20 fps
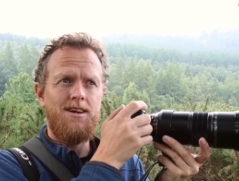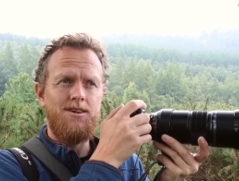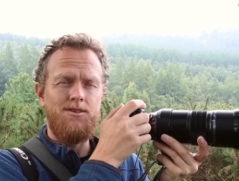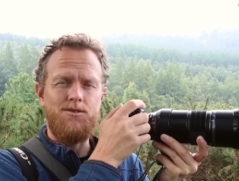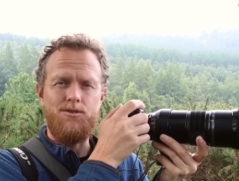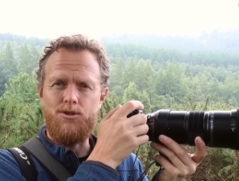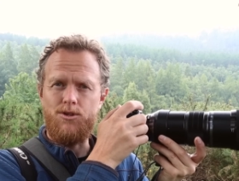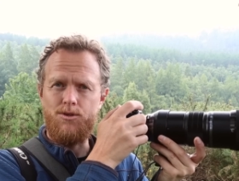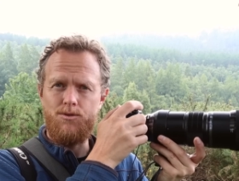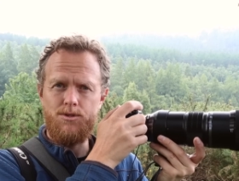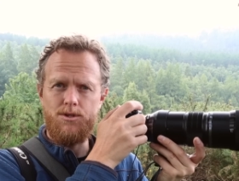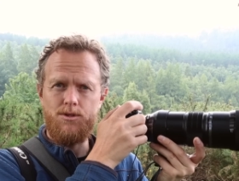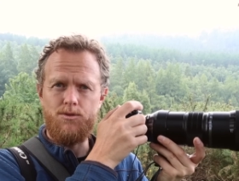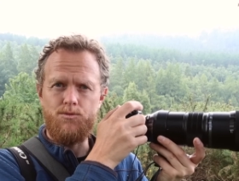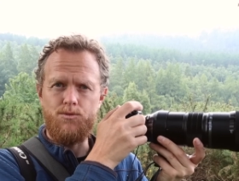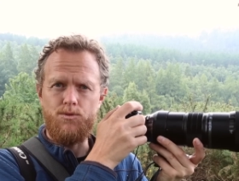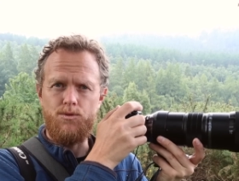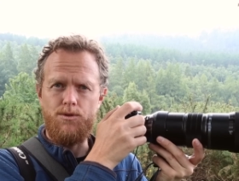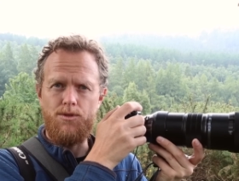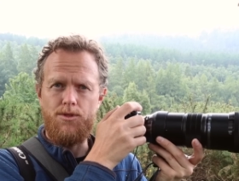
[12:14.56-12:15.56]
you know, using the
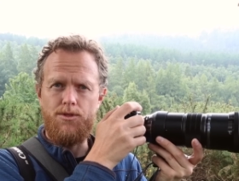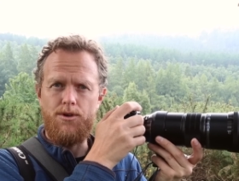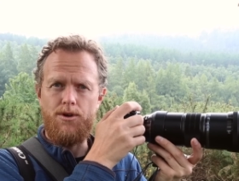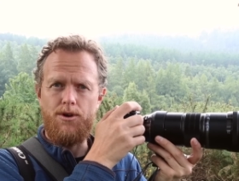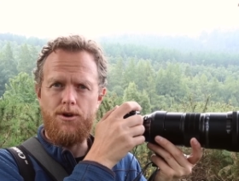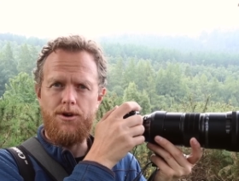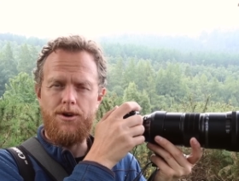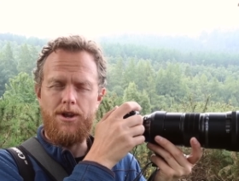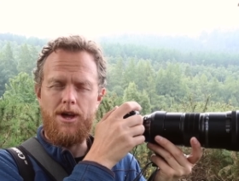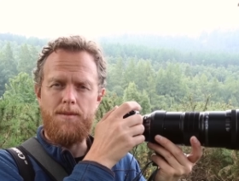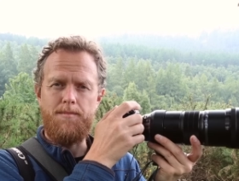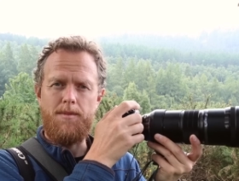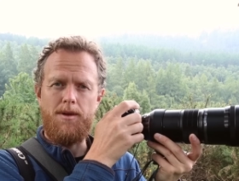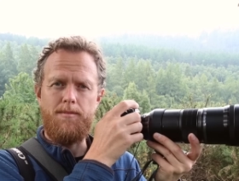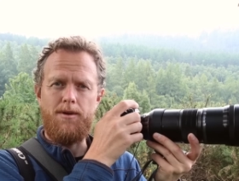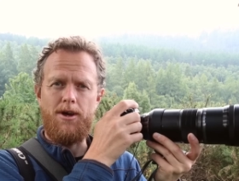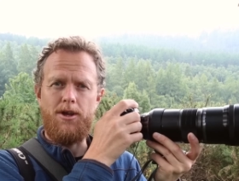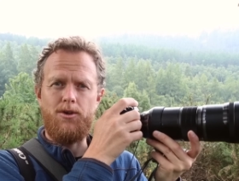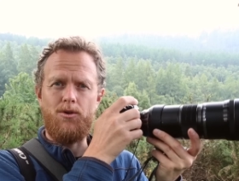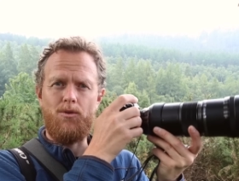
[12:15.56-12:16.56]
rule of third,
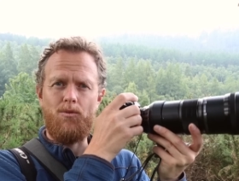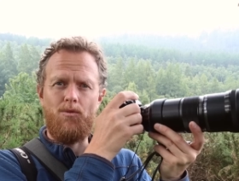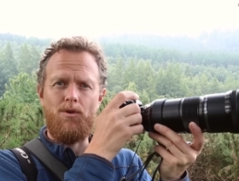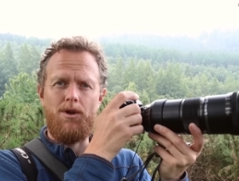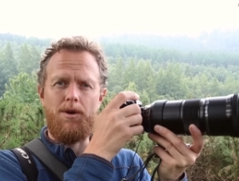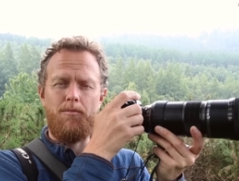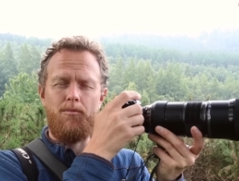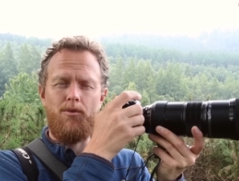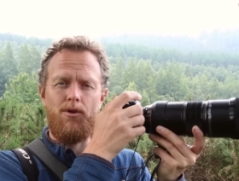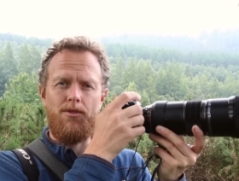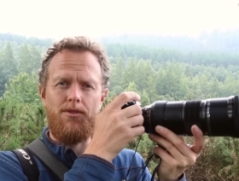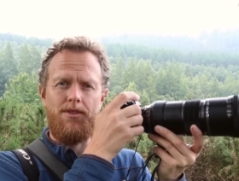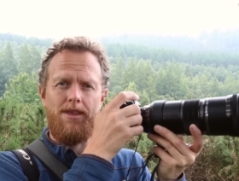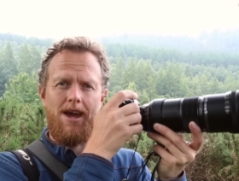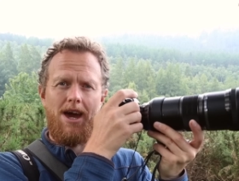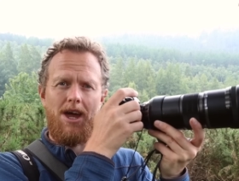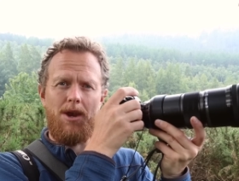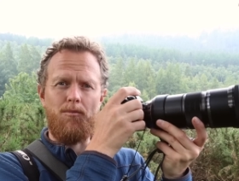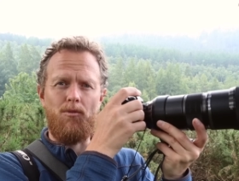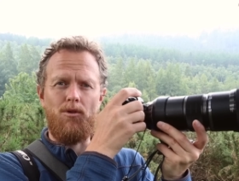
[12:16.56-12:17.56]
maybe I don't want to put
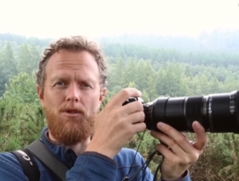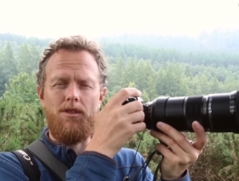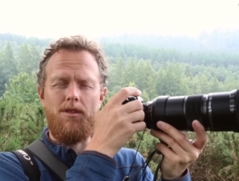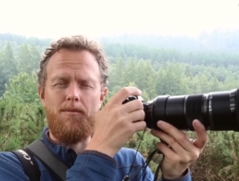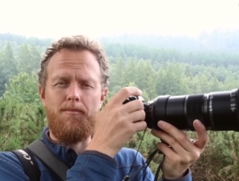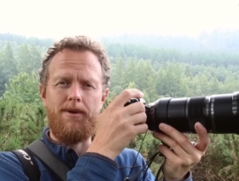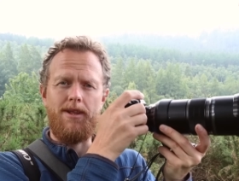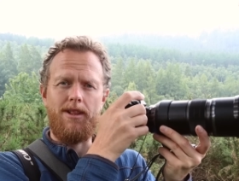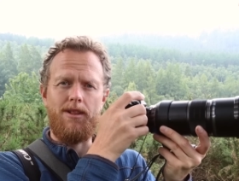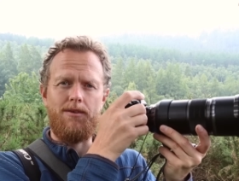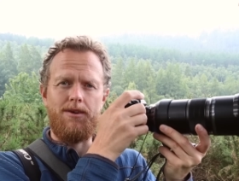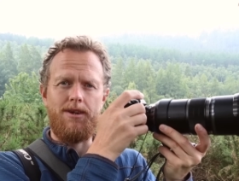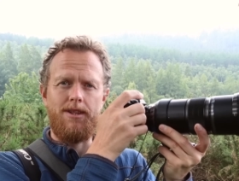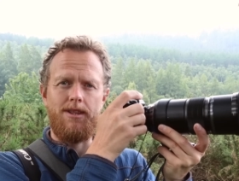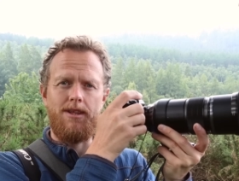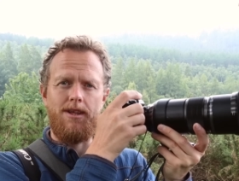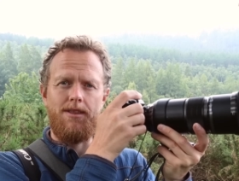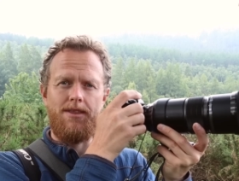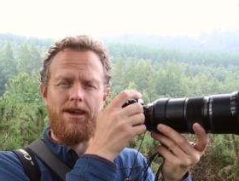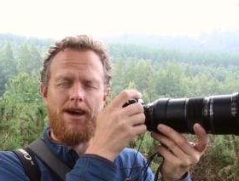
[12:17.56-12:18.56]
the animal in the middle or
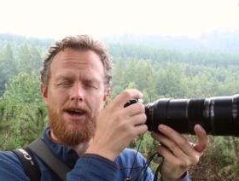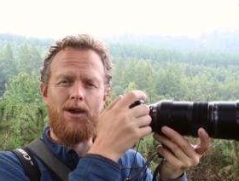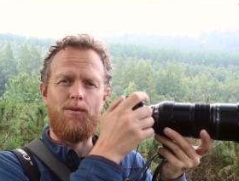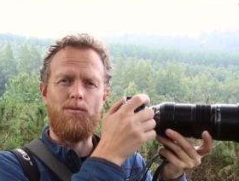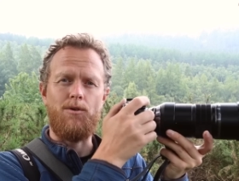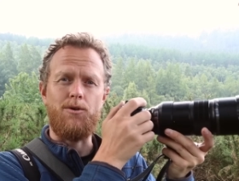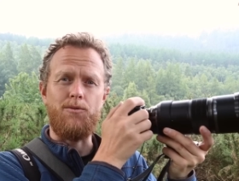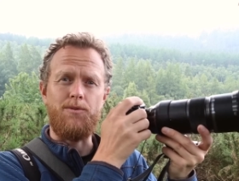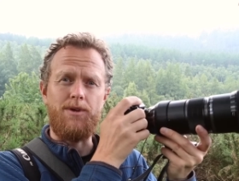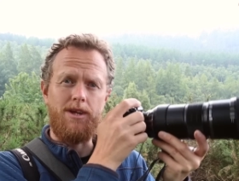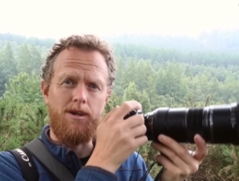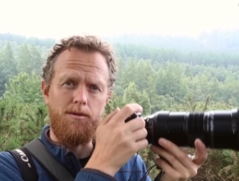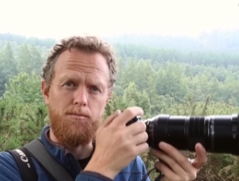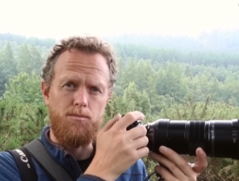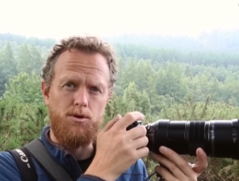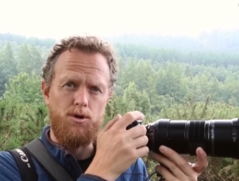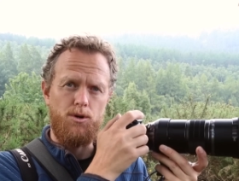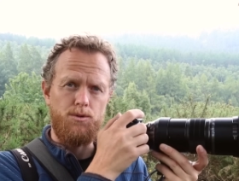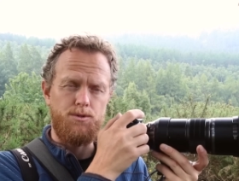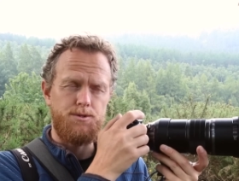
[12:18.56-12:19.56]
anything like that. I want to
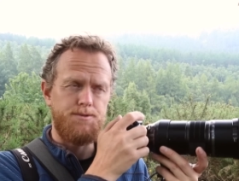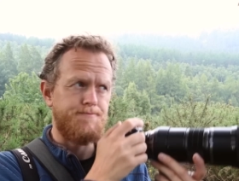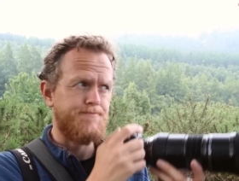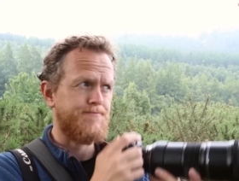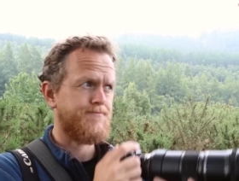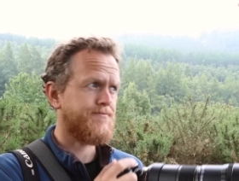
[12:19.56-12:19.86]
recompose.